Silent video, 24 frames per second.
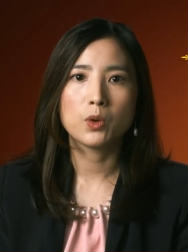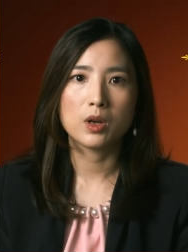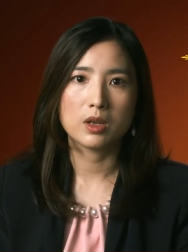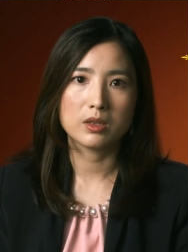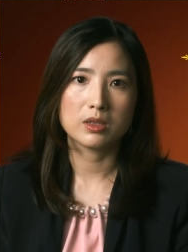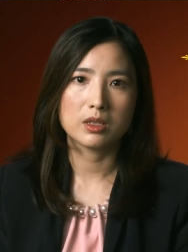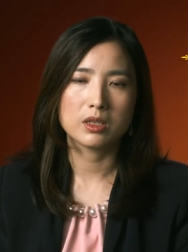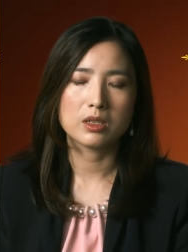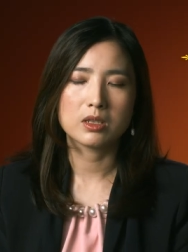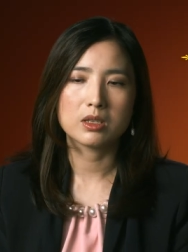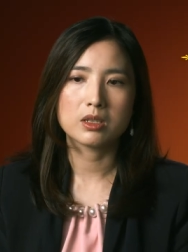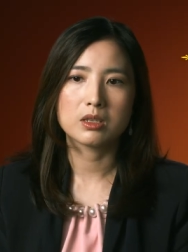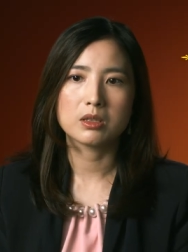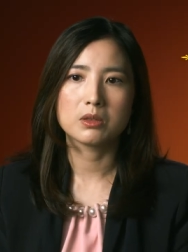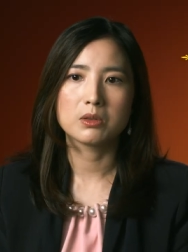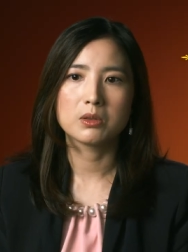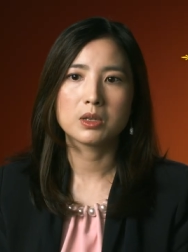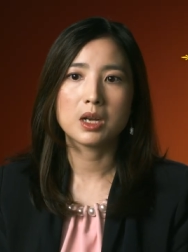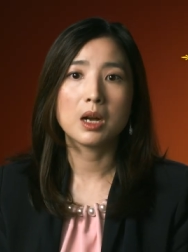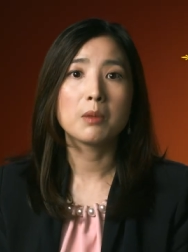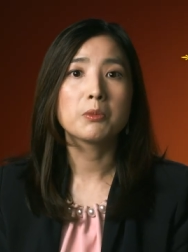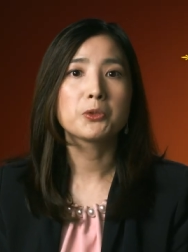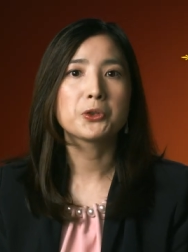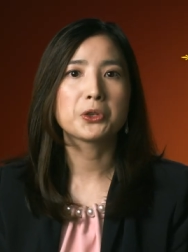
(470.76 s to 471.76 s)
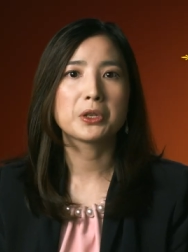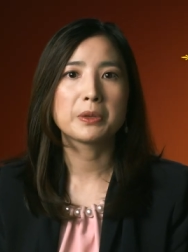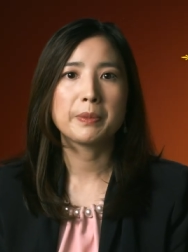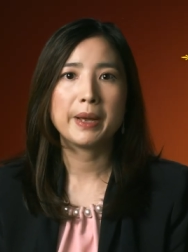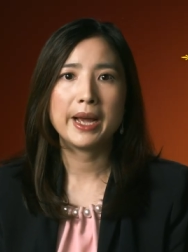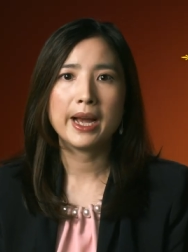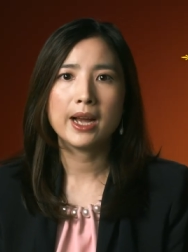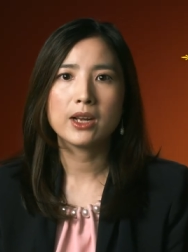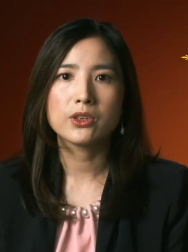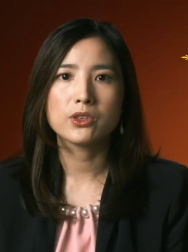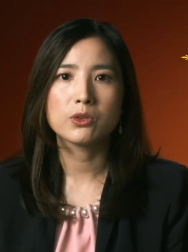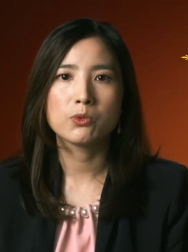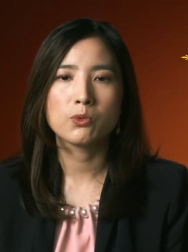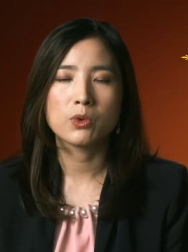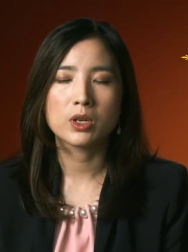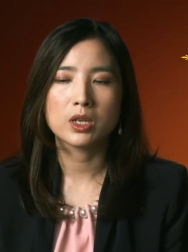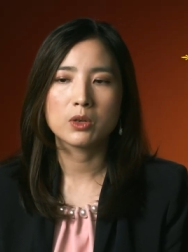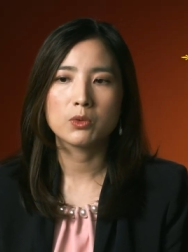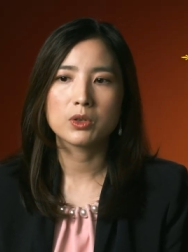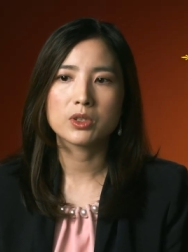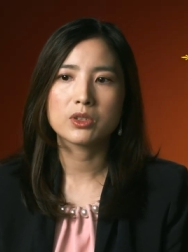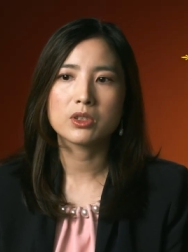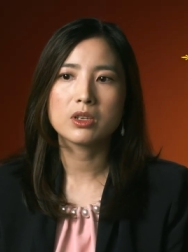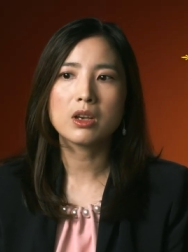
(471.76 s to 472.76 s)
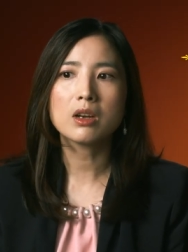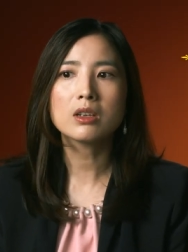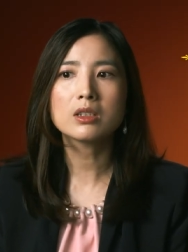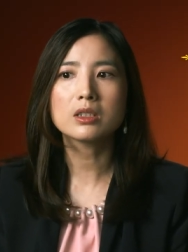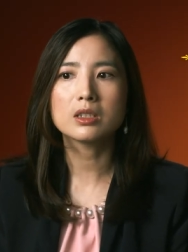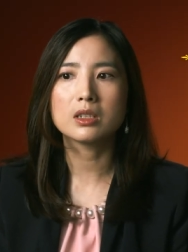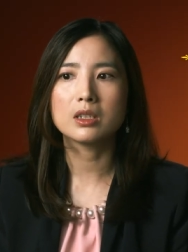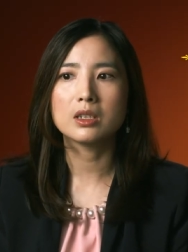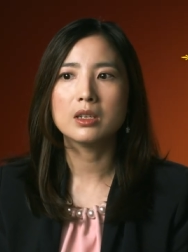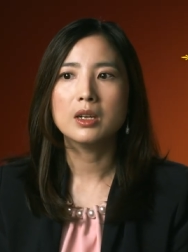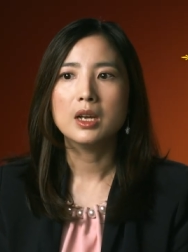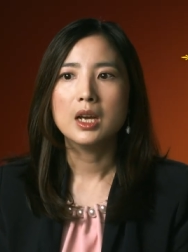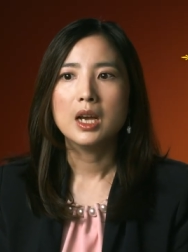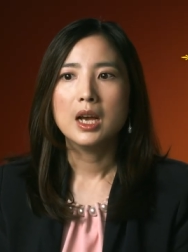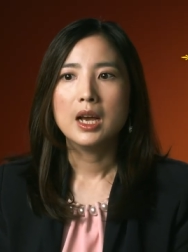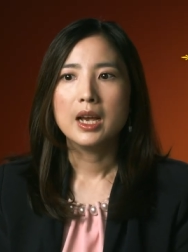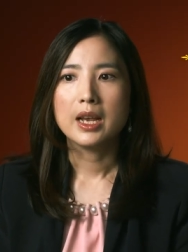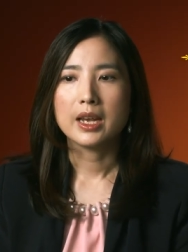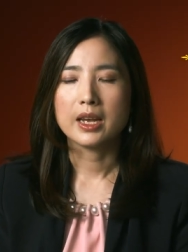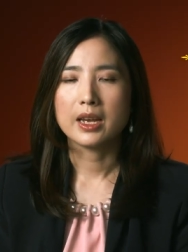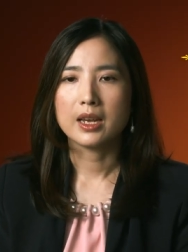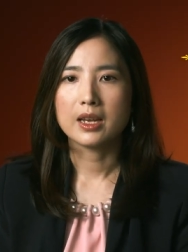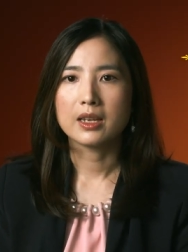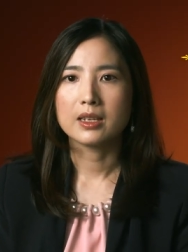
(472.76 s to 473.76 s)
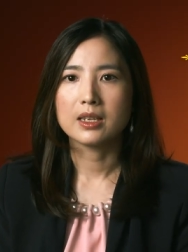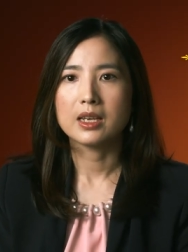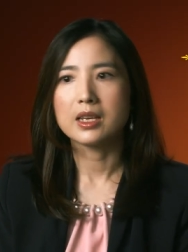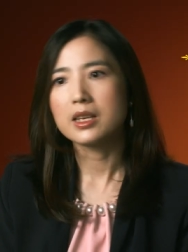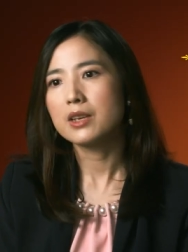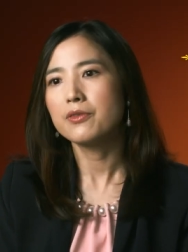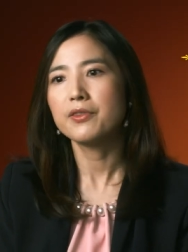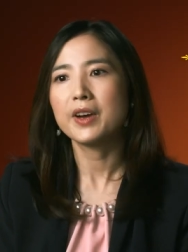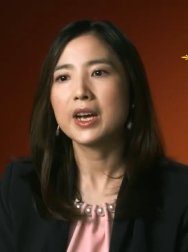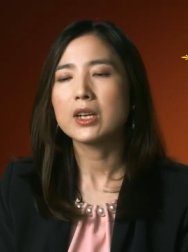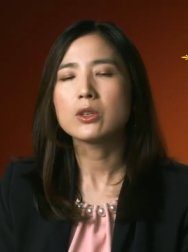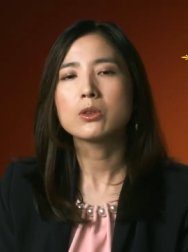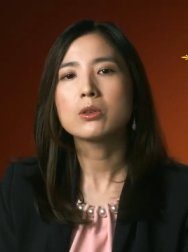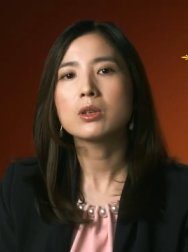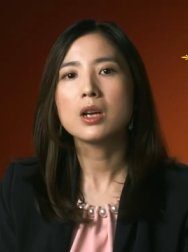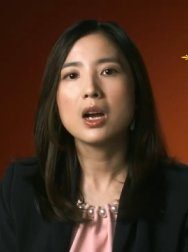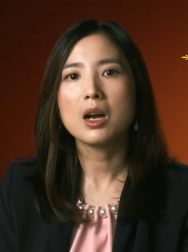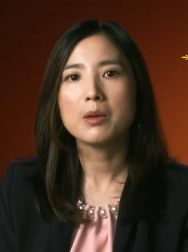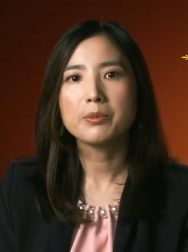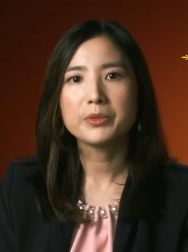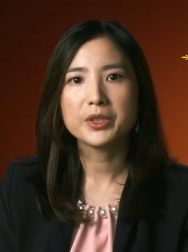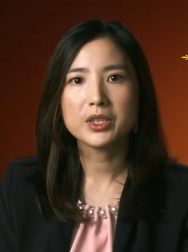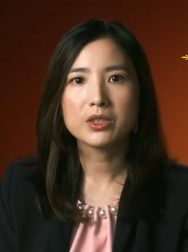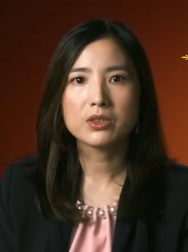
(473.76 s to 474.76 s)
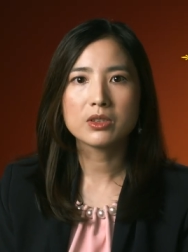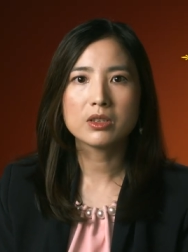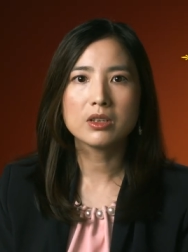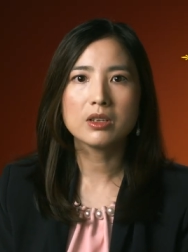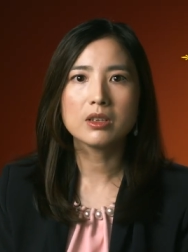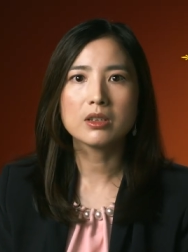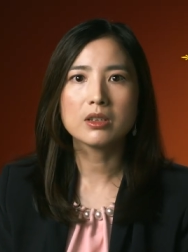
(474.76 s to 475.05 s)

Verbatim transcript: wanted to come to the pageant when I was younger. And if I don't come this